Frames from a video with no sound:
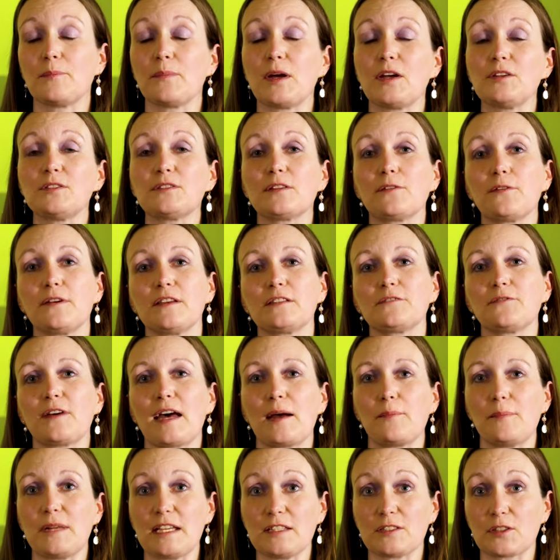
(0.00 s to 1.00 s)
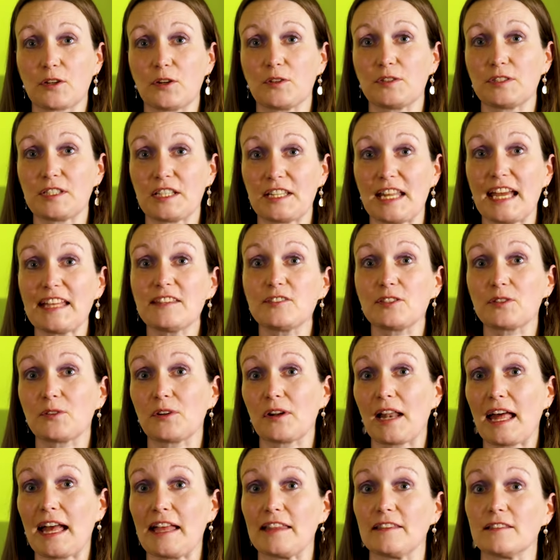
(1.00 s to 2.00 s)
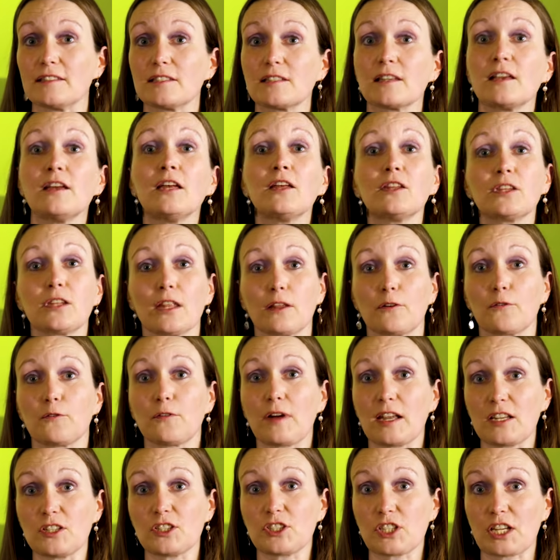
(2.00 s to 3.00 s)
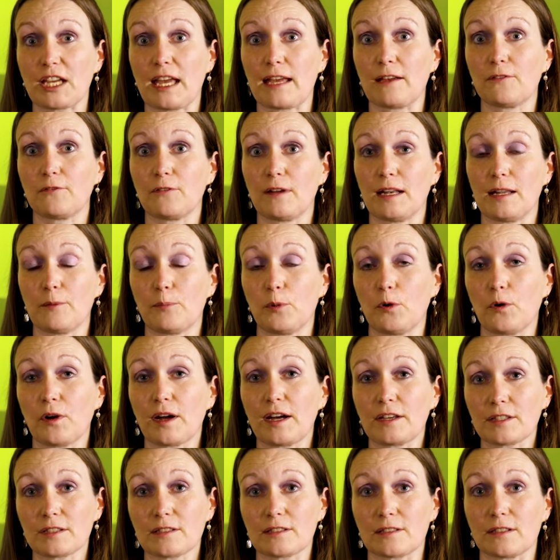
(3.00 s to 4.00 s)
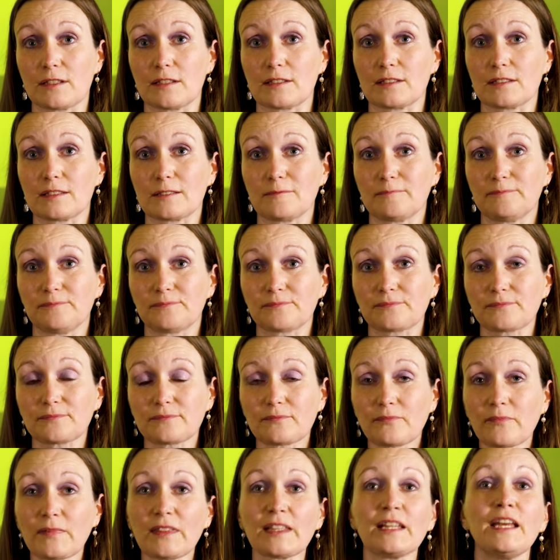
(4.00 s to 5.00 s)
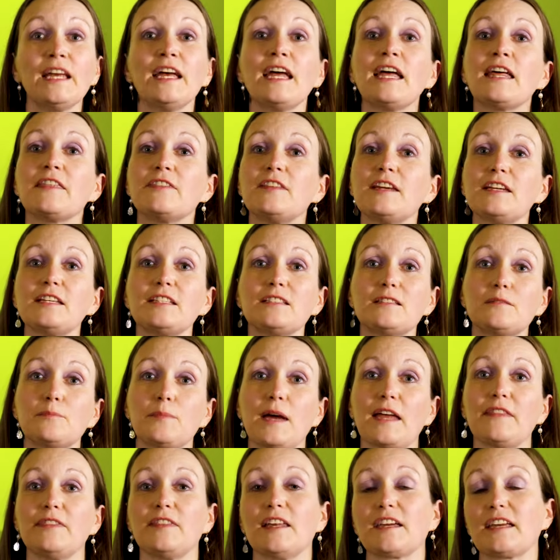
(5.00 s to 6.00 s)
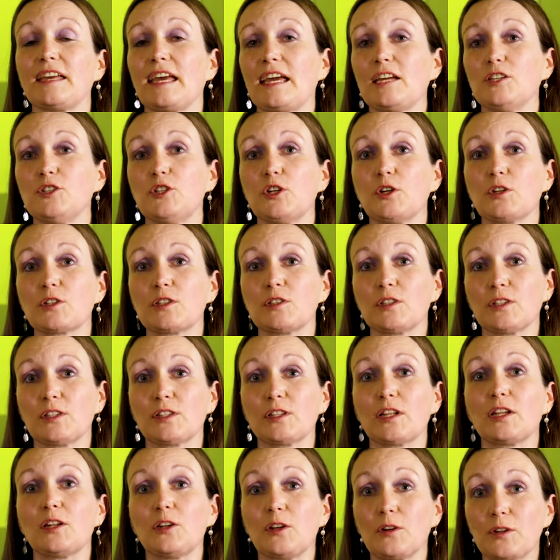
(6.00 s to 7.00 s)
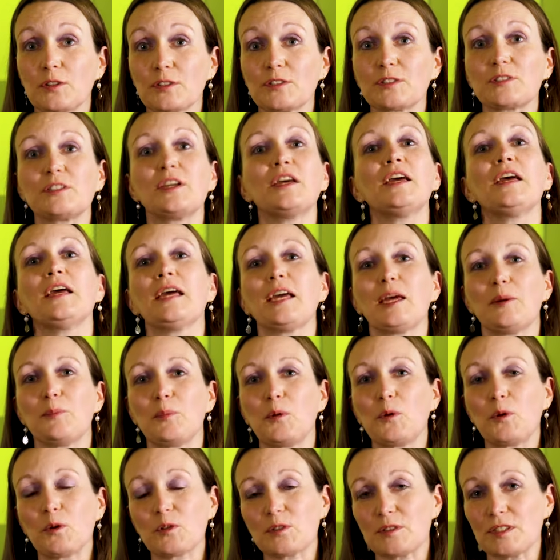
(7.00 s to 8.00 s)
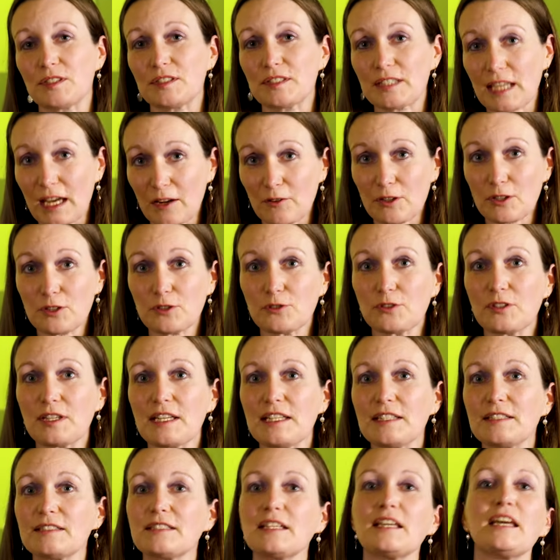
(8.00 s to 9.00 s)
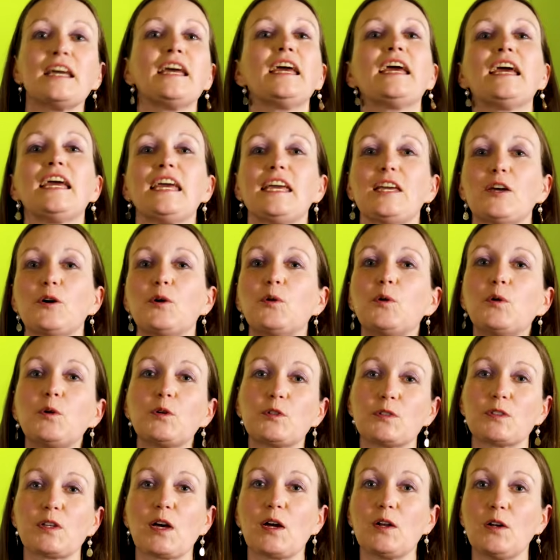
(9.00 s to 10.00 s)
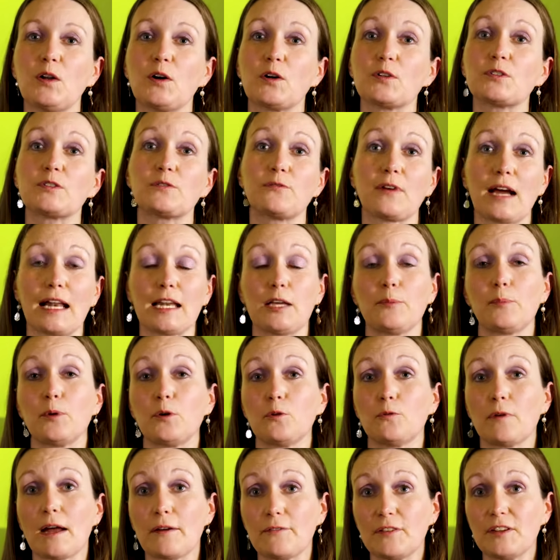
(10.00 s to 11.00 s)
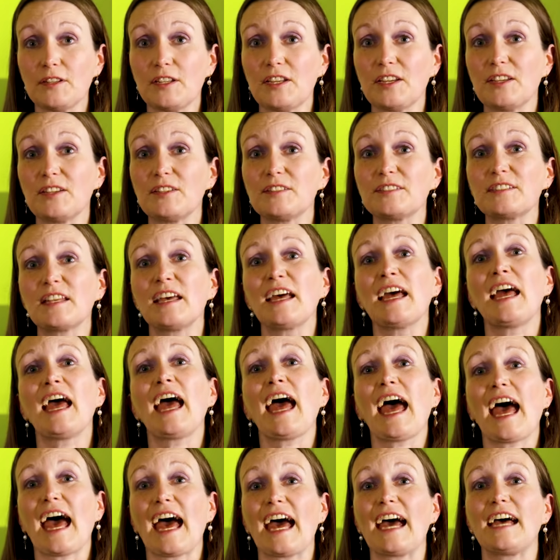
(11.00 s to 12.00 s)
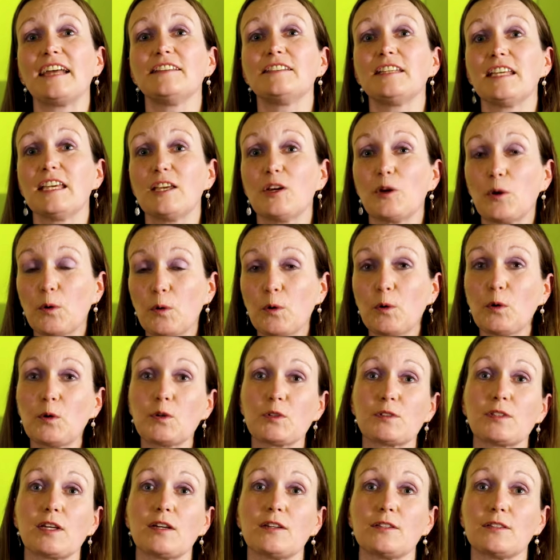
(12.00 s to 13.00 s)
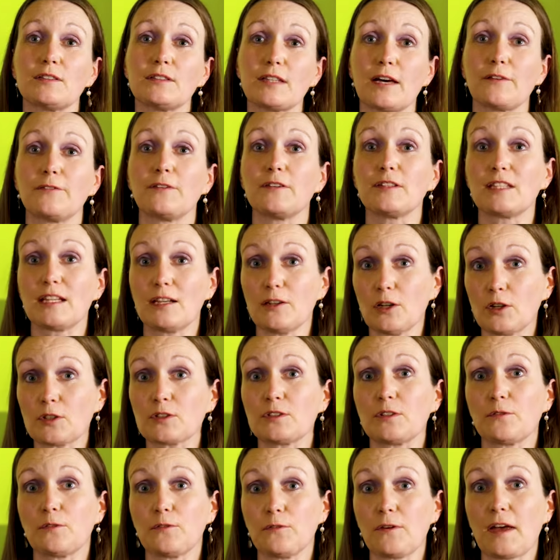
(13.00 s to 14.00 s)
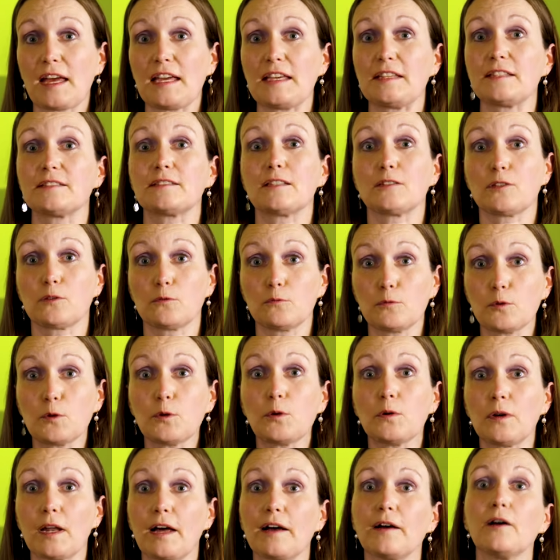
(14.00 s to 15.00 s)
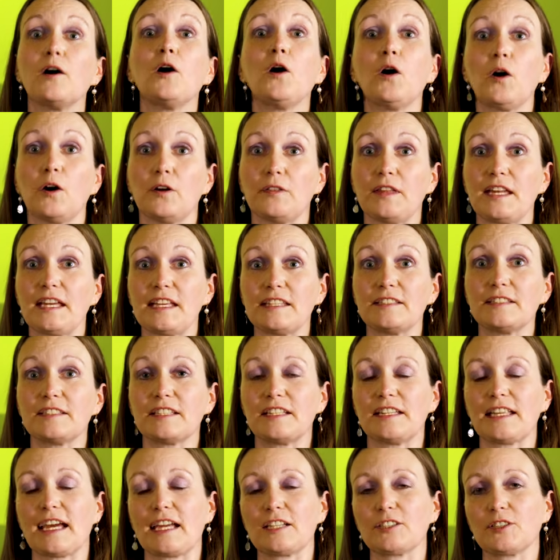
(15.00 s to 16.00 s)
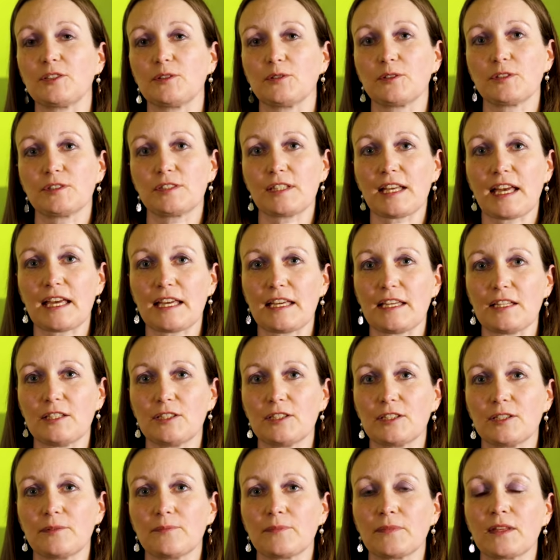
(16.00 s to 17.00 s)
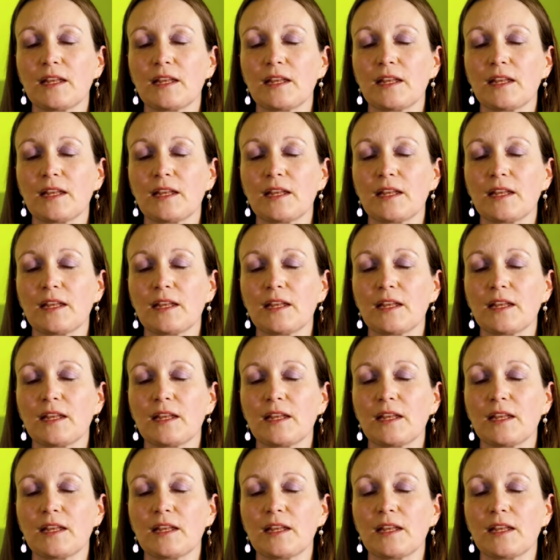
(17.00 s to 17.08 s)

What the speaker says: and most of his family's continental lands to the French King Philip Augustus. This meant that King John lost important territories, he also lost valuable revenues, and he also suffered a loss of face as a ruler on the international stage.